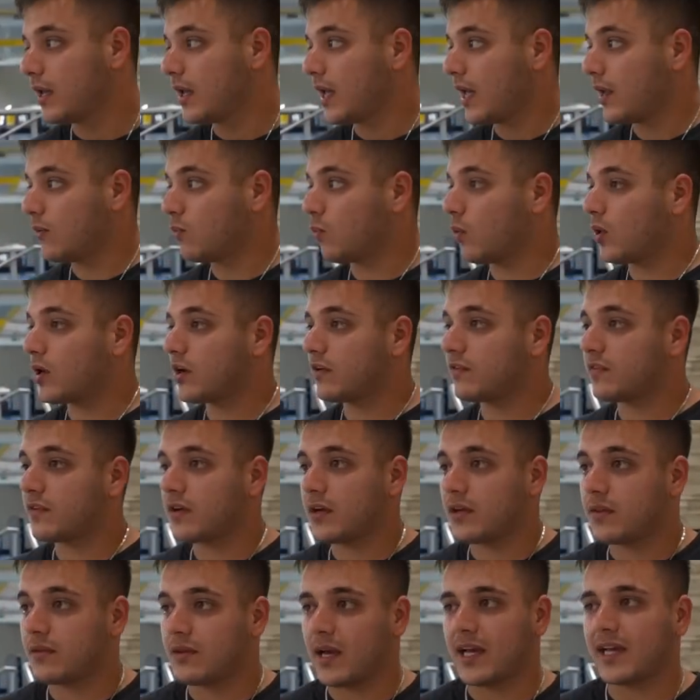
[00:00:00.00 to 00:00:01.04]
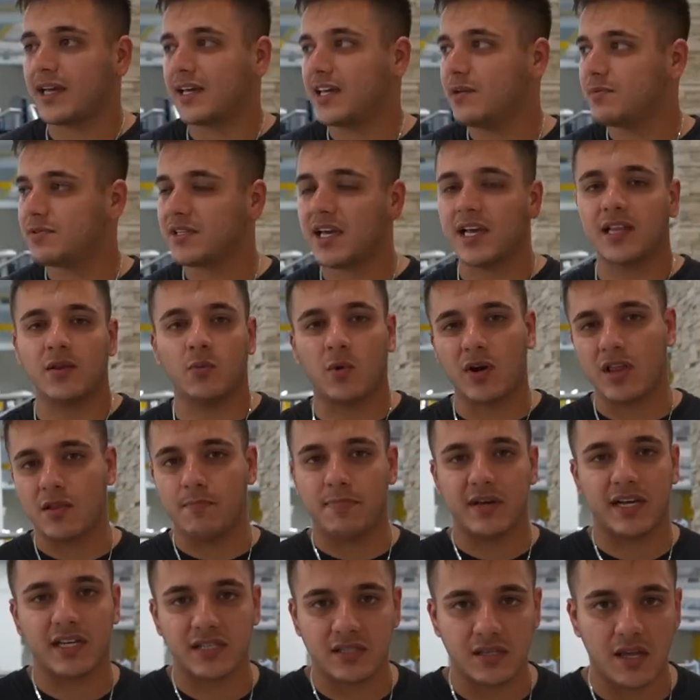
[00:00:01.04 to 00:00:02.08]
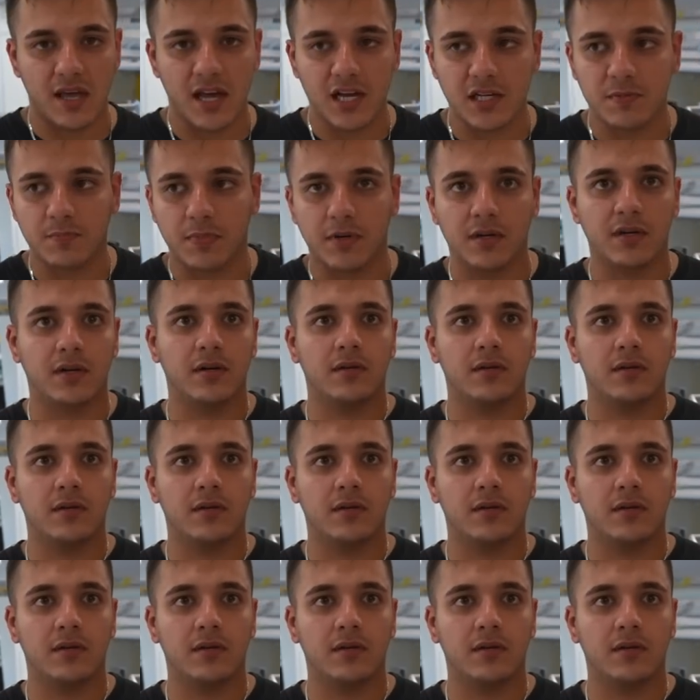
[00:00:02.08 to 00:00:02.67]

And I keep saying one of the biggest things, but